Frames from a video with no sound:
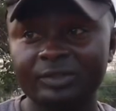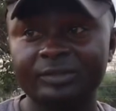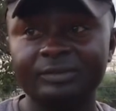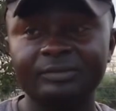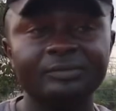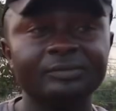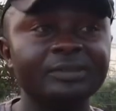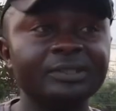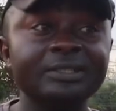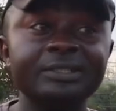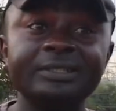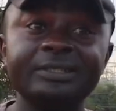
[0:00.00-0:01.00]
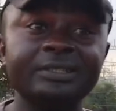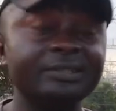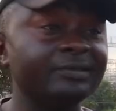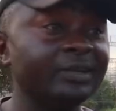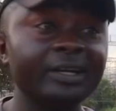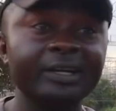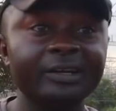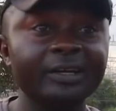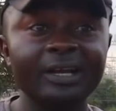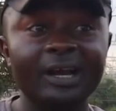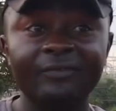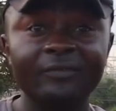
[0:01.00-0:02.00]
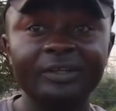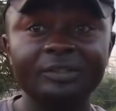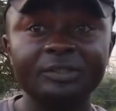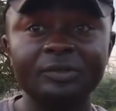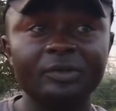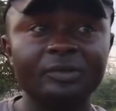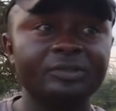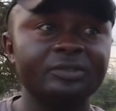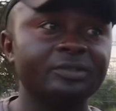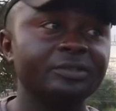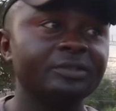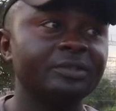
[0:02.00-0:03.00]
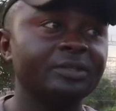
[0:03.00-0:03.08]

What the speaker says: It's really, really affecting us.